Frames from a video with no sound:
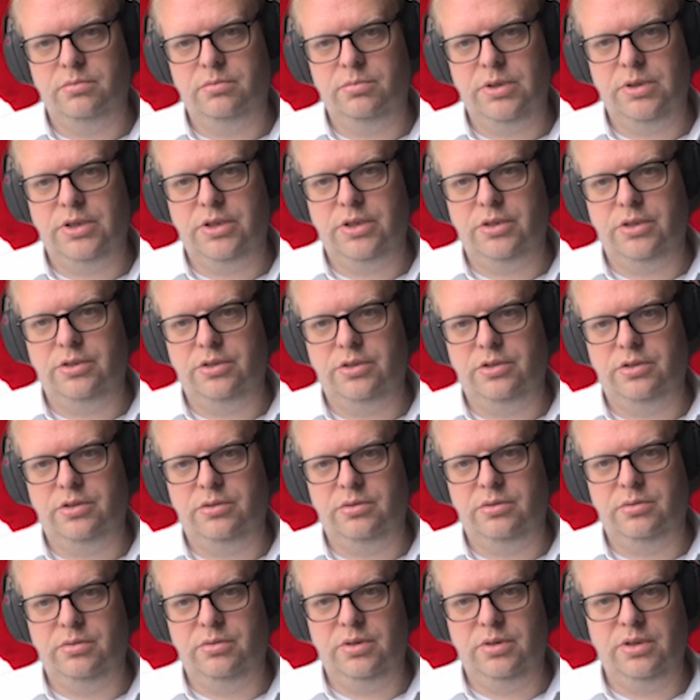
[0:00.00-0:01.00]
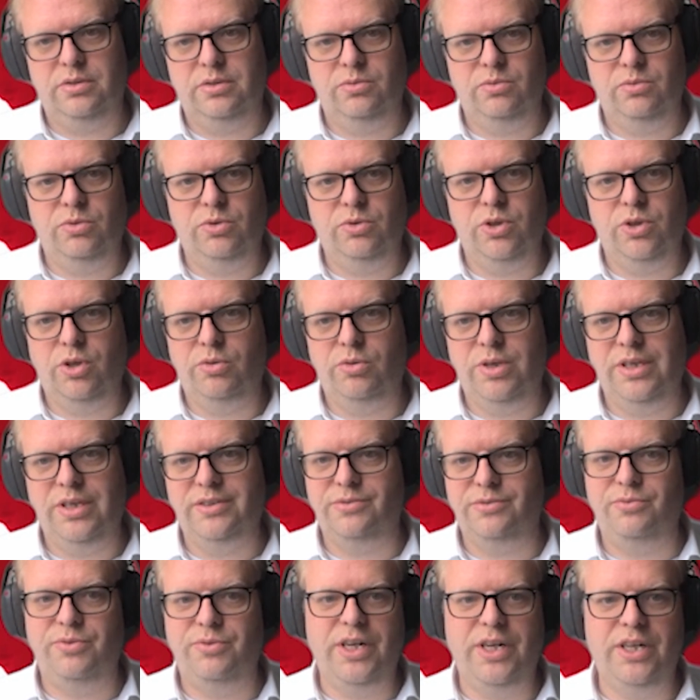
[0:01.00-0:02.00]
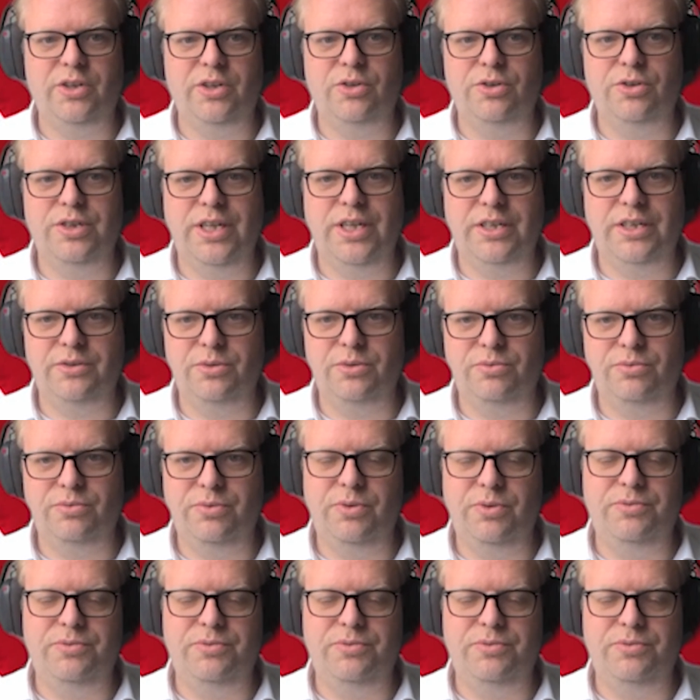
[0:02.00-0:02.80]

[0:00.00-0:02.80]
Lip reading: Because it's very good that you